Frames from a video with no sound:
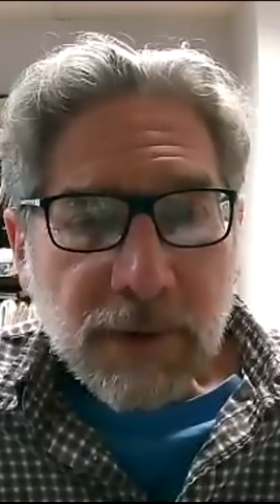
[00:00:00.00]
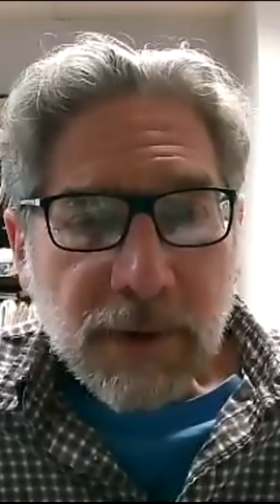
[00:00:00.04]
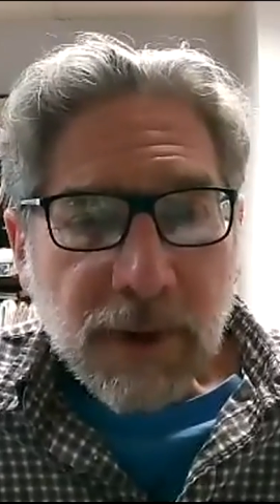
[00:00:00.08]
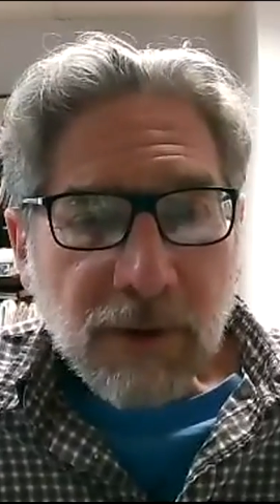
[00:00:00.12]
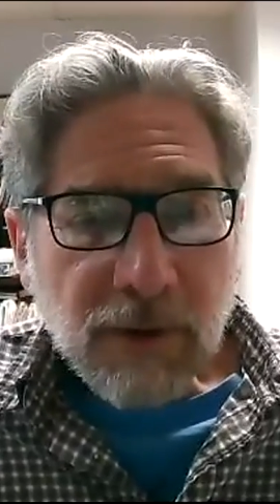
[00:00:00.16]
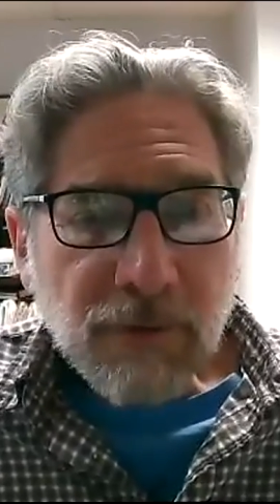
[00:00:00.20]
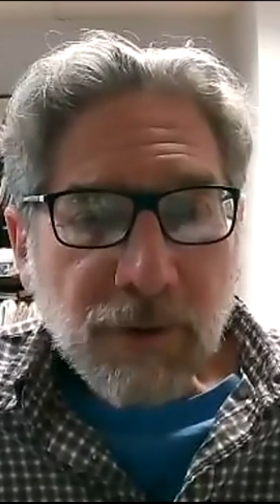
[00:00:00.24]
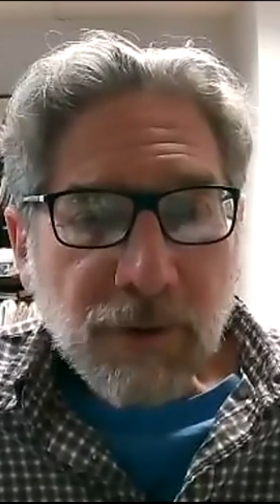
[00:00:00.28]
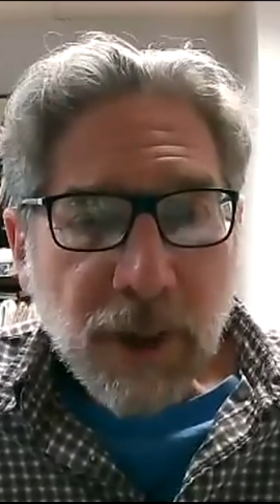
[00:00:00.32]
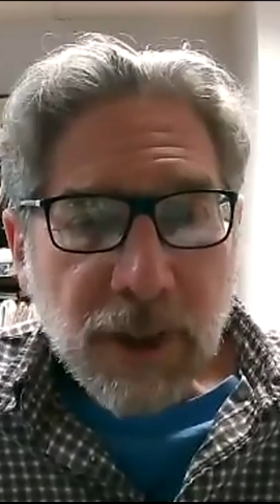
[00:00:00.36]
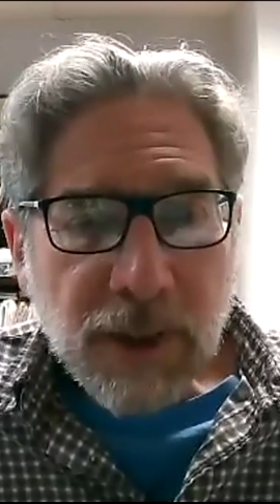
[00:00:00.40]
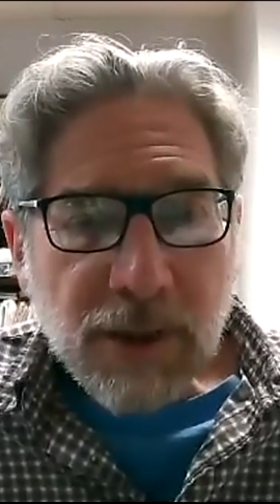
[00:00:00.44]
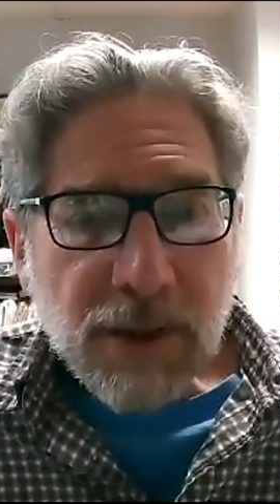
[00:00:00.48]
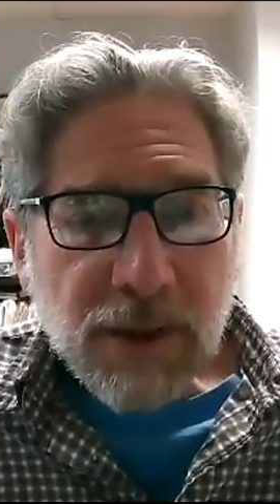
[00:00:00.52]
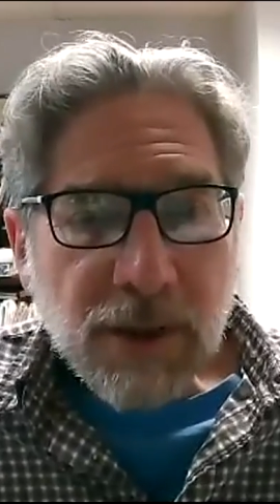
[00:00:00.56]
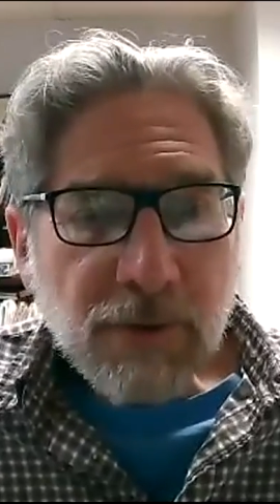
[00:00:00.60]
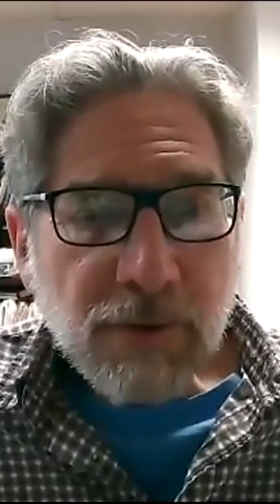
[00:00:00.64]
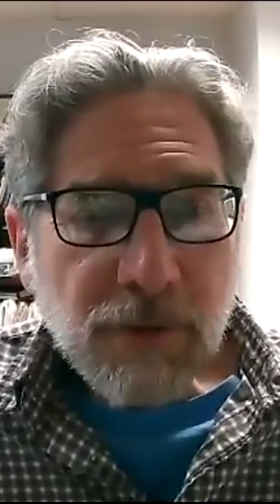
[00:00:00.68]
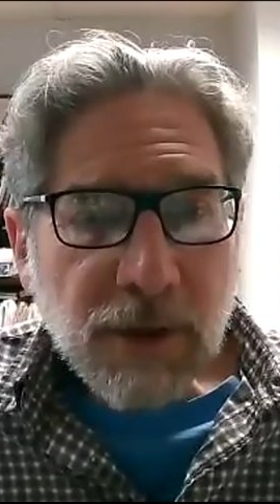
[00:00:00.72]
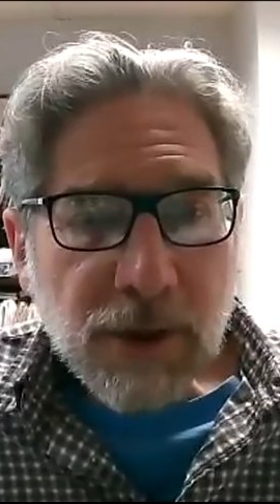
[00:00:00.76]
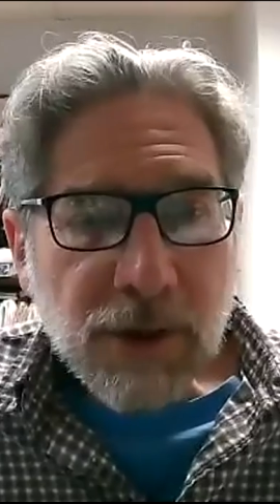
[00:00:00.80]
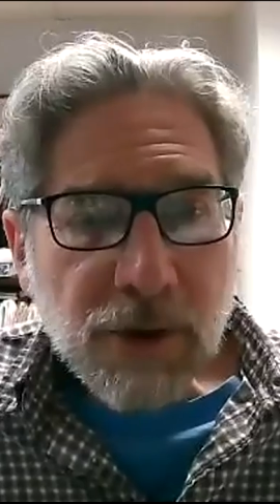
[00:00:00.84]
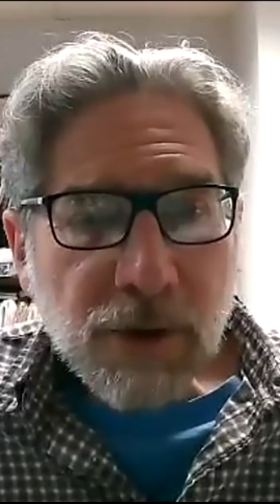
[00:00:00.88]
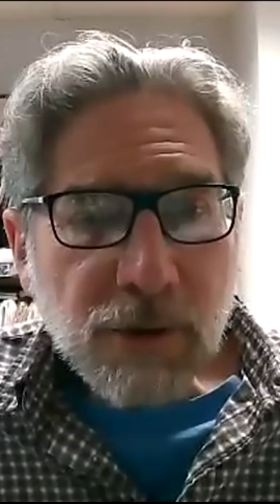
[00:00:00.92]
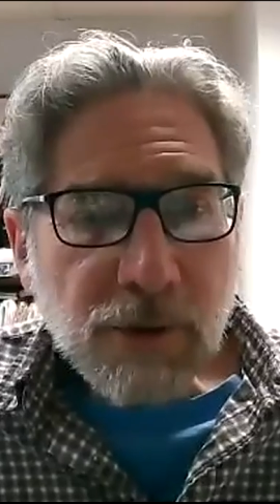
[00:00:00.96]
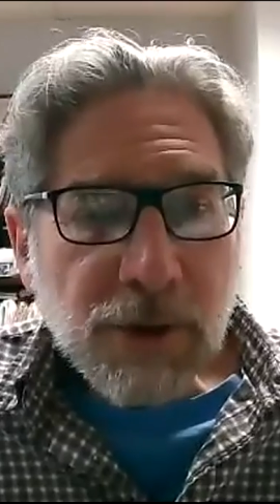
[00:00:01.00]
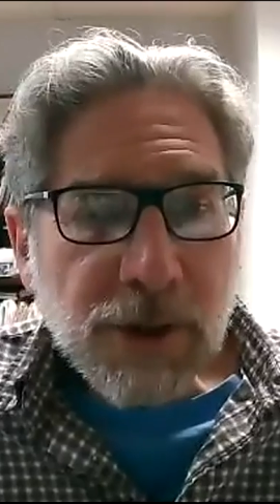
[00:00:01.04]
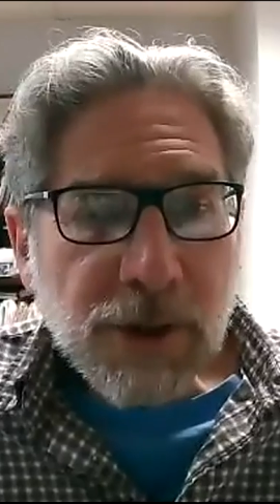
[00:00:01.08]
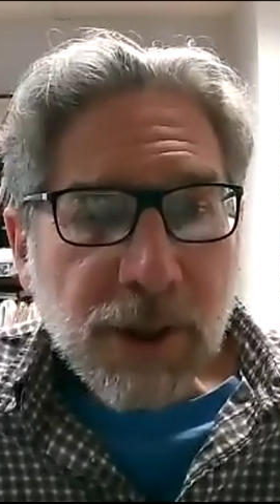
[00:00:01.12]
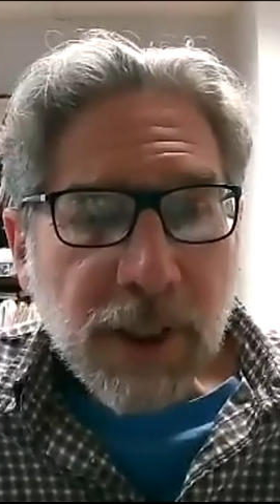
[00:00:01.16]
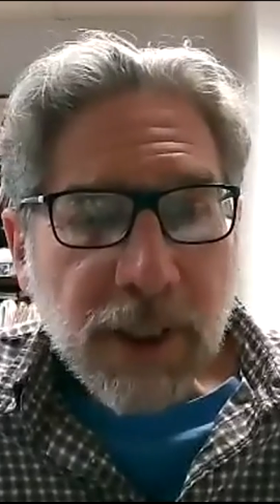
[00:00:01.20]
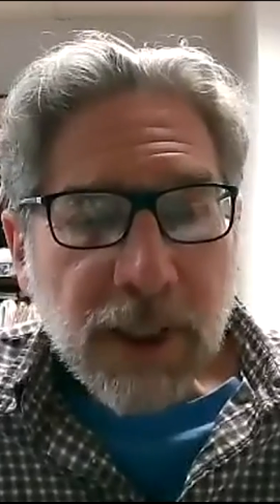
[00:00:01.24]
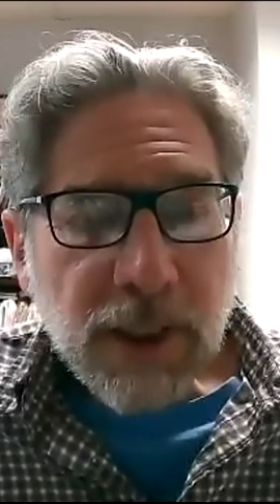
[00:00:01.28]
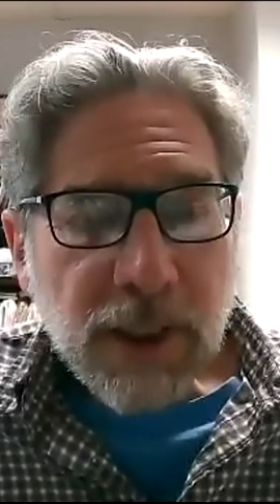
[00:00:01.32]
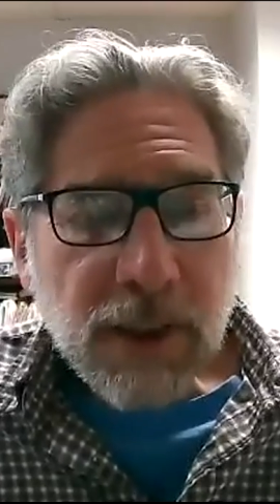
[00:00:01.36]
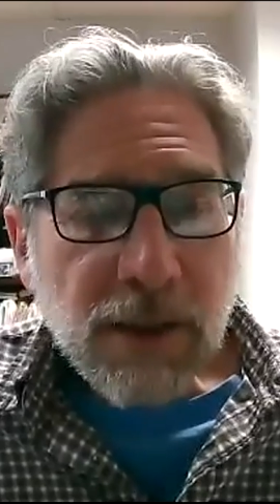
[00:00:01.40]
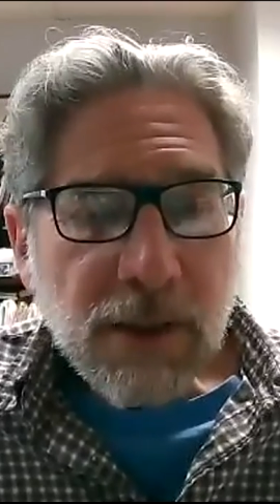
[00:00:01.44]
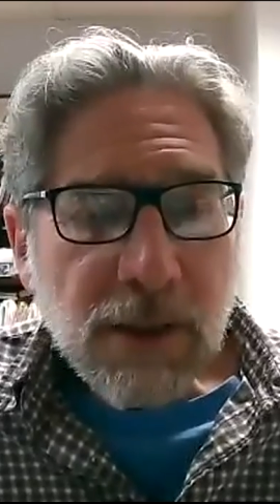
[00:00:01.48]
They've raised three Jewish
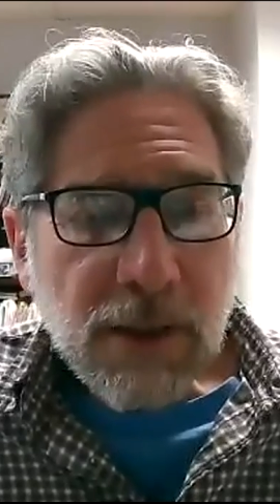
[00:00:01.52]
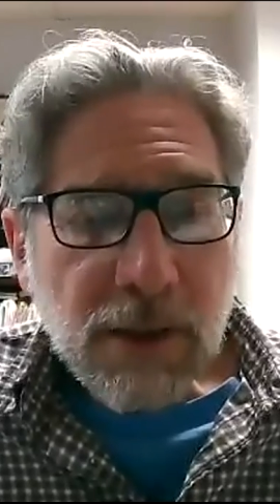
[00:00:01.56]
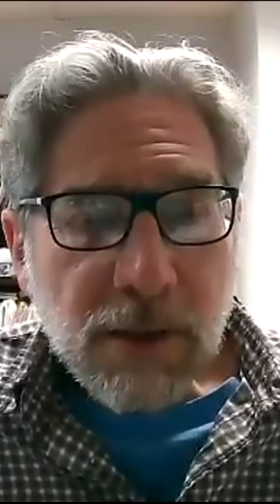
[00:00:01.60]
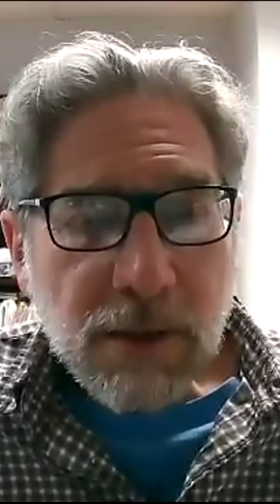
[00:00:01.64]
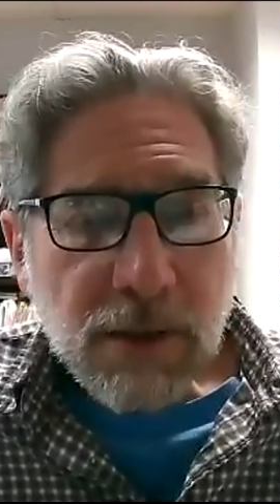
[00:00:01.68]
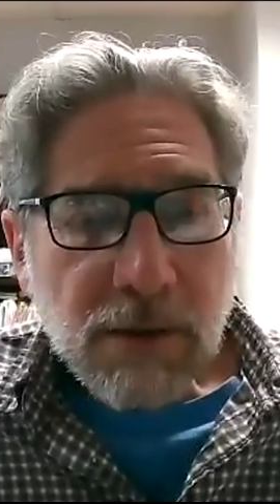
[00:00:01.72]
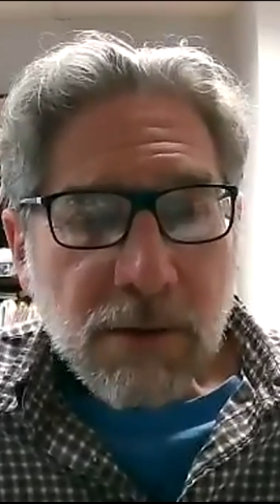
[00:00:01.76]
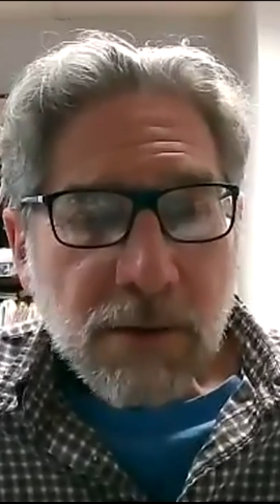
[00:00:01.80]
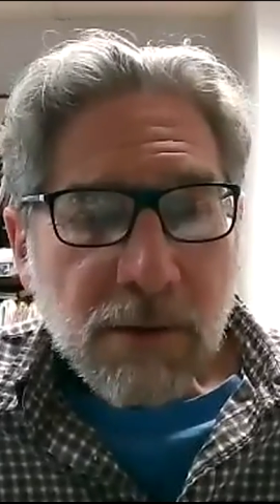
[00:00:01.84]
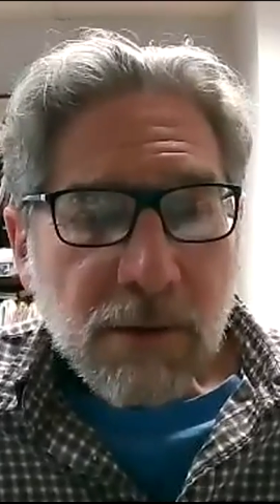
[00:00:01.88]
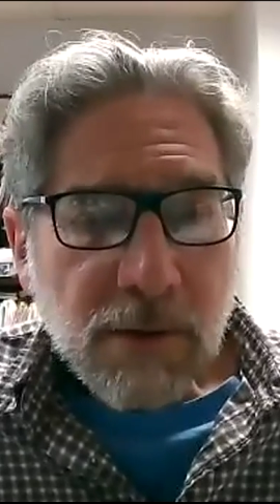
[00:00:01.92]
kids.